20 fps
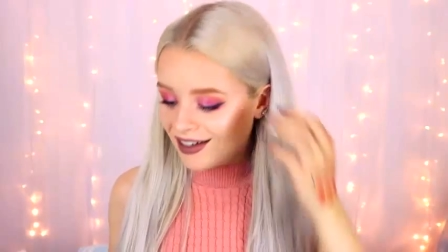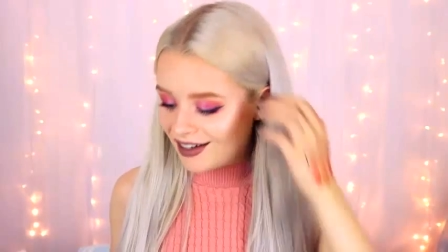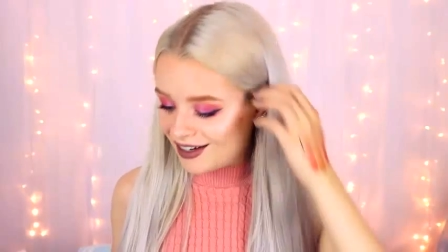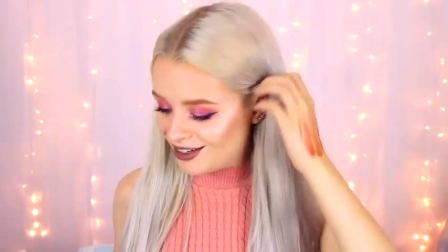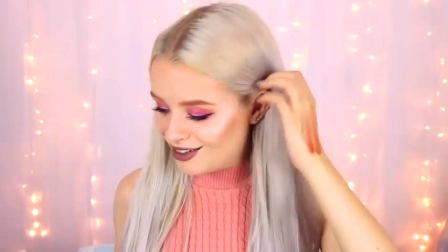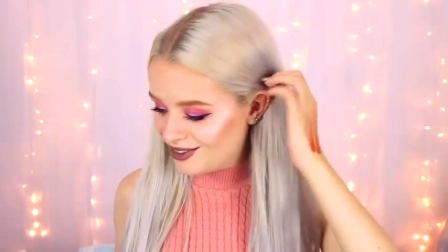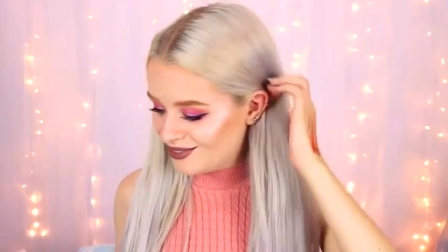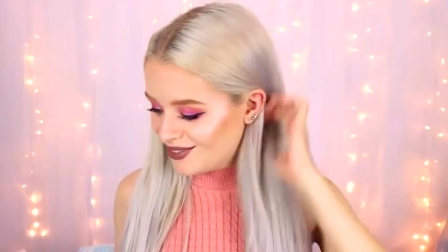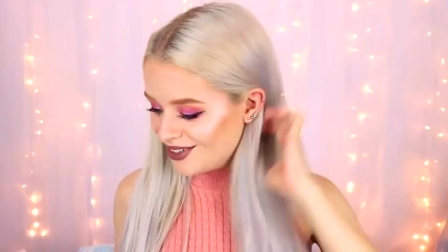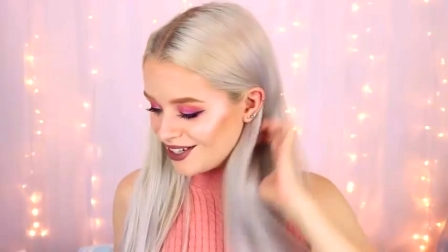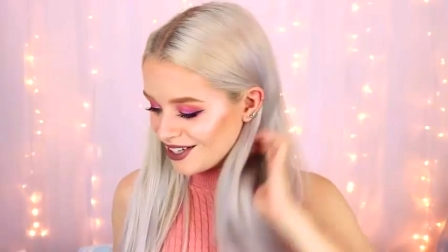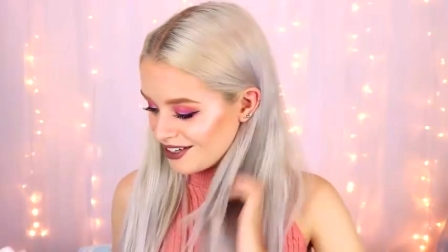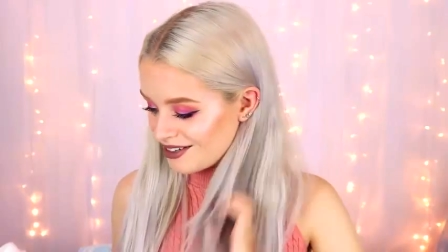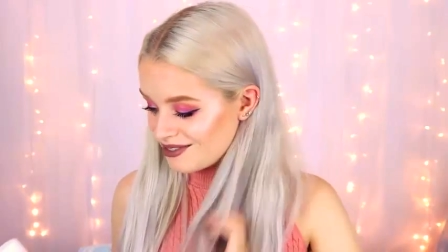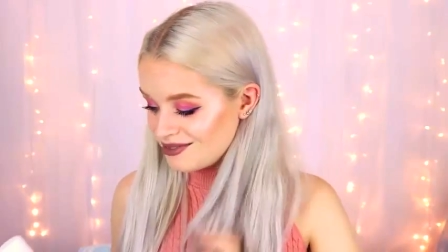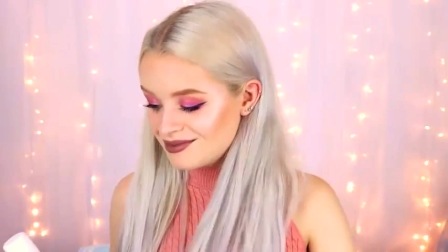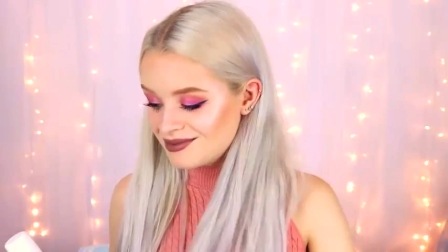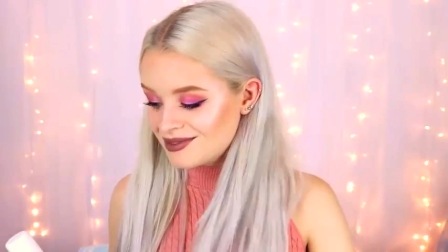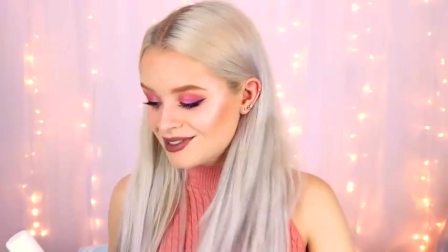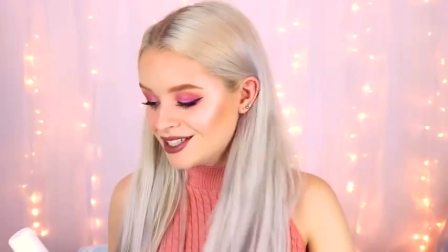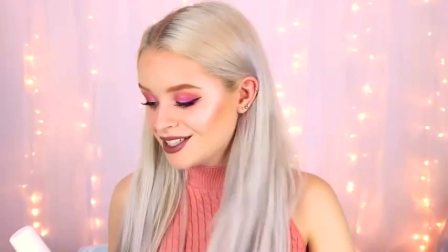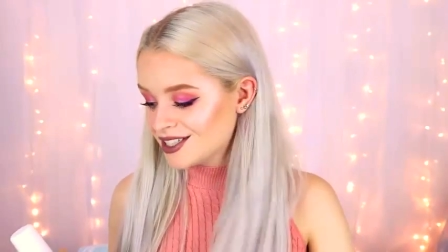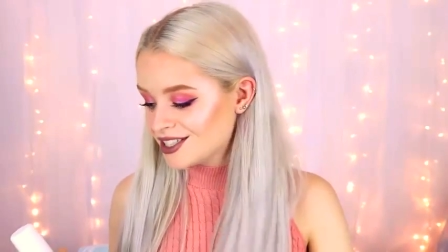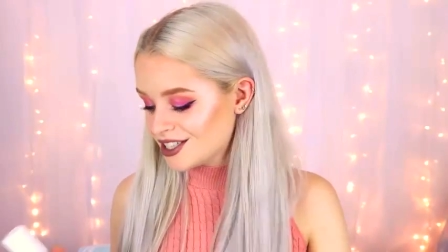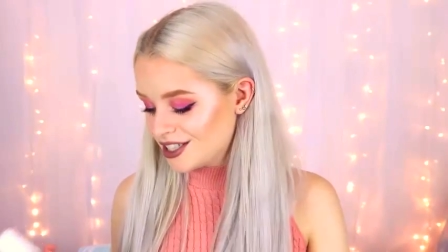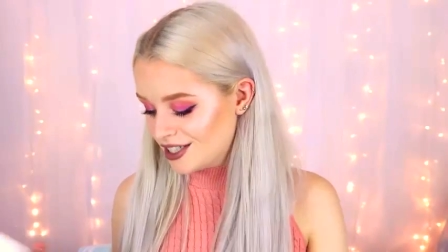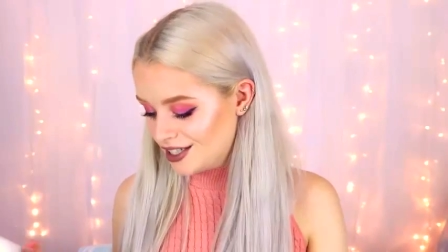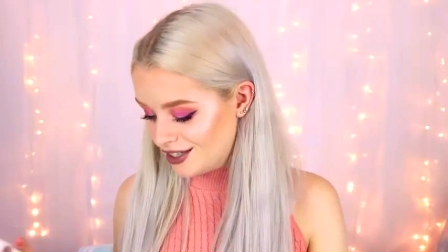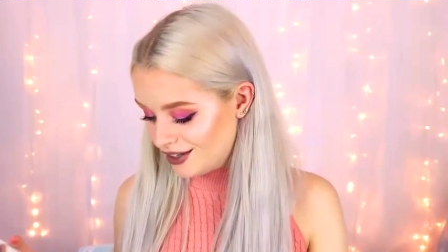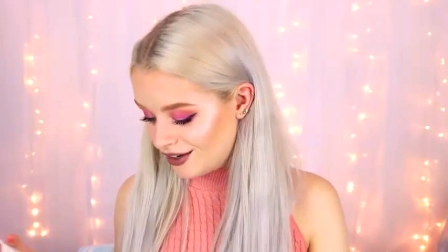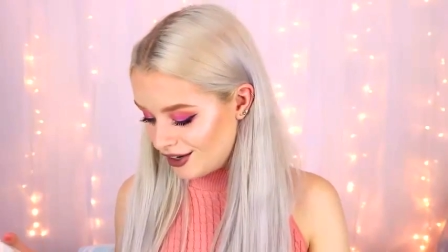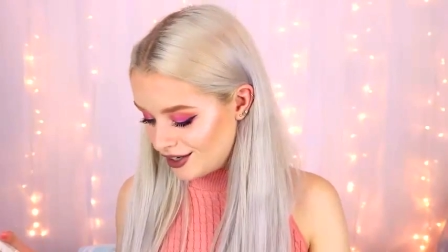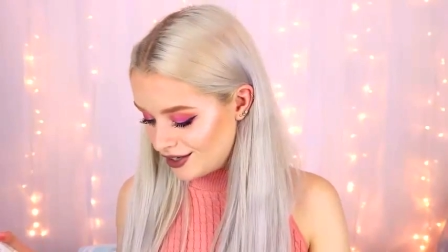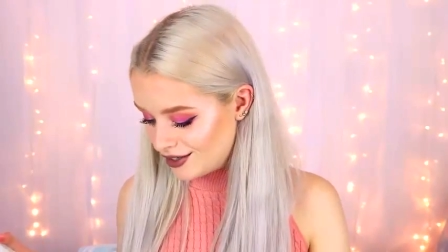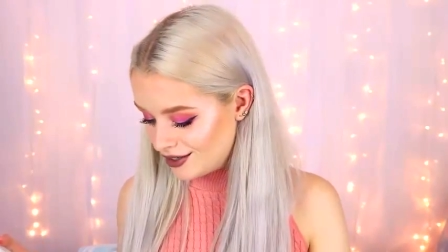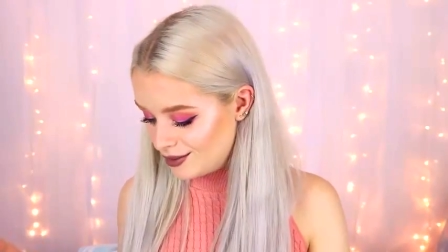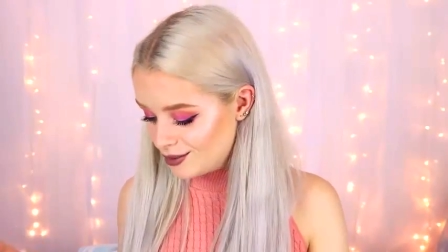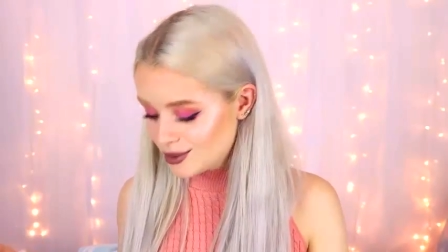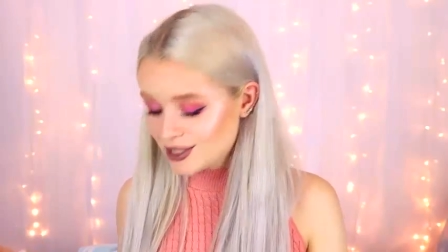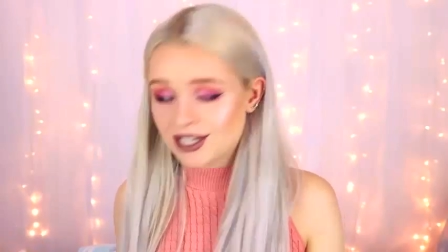Um, and I'm literally like,
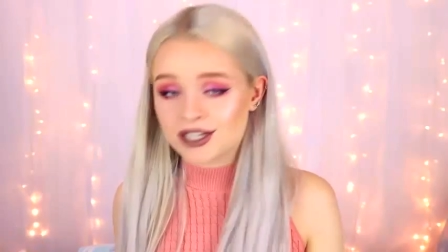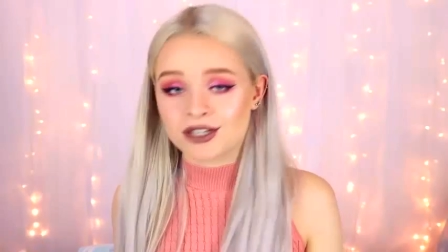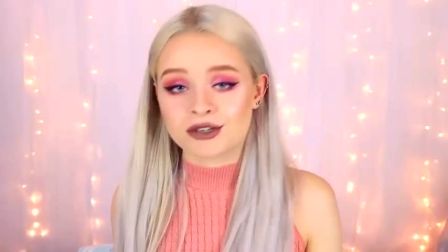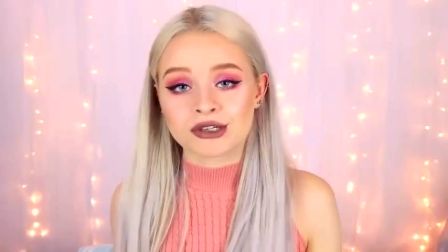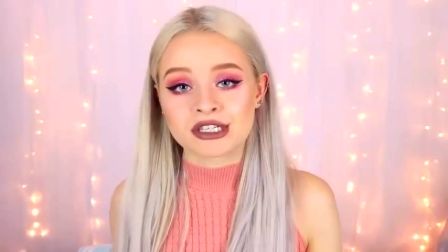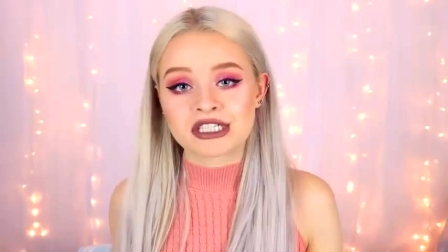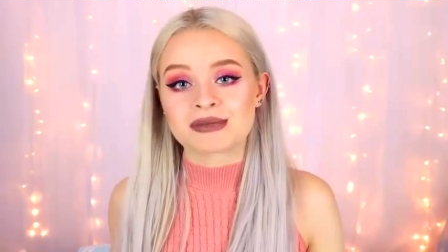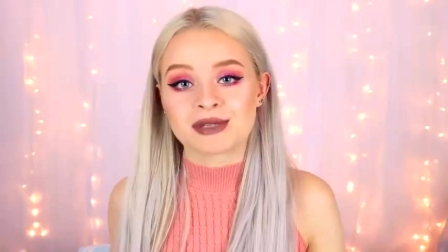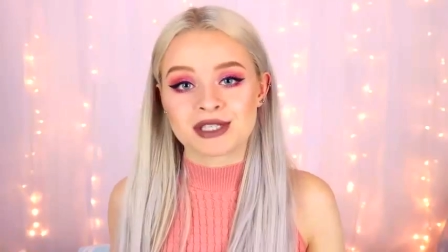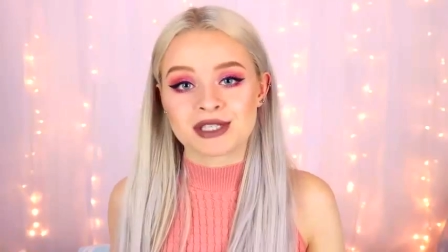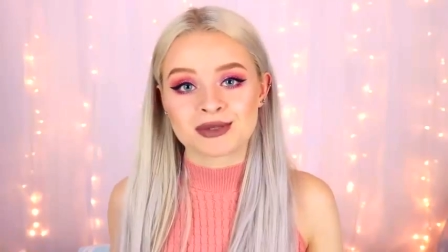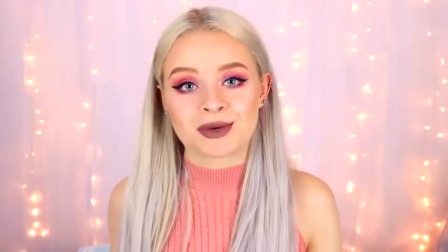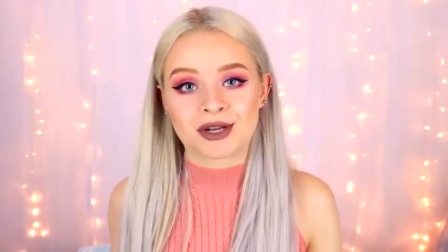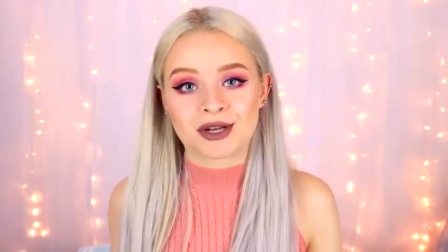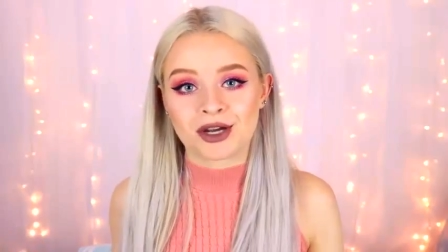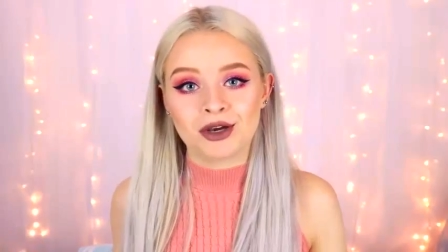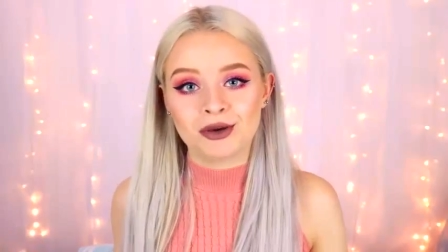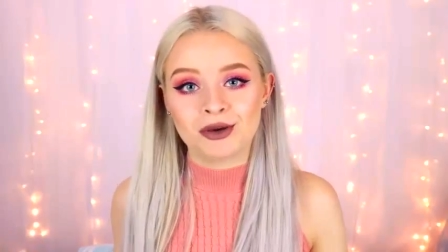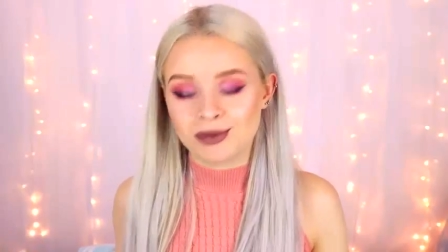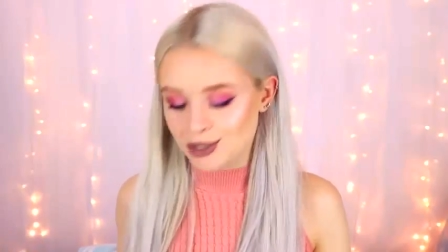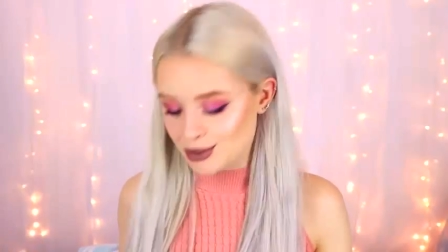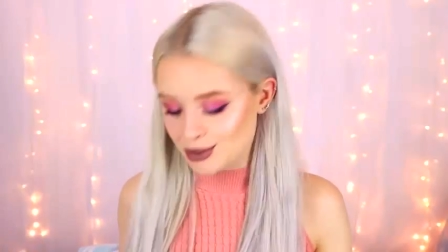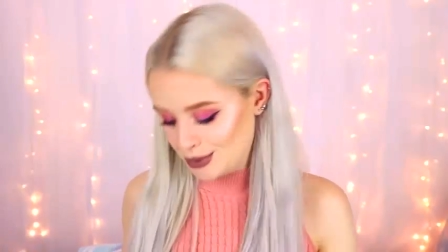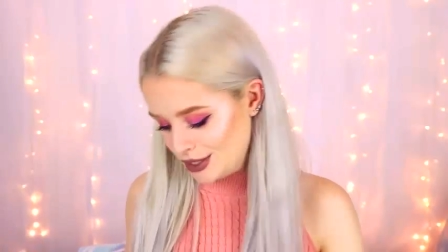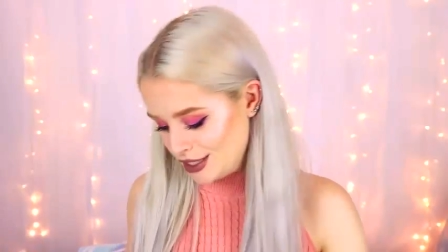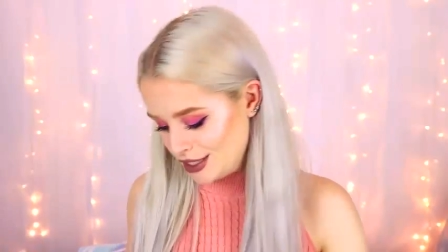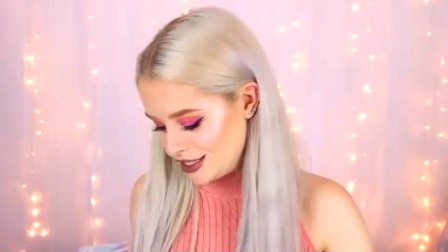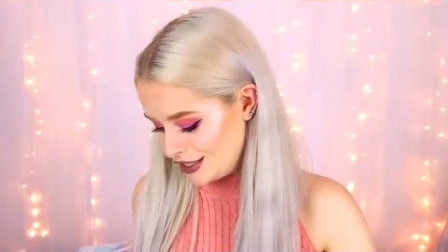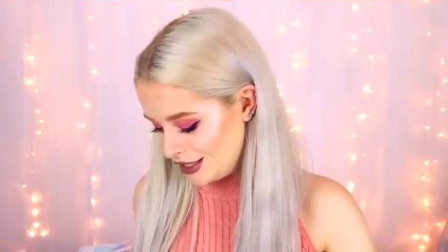it was like Christmas when I opened all this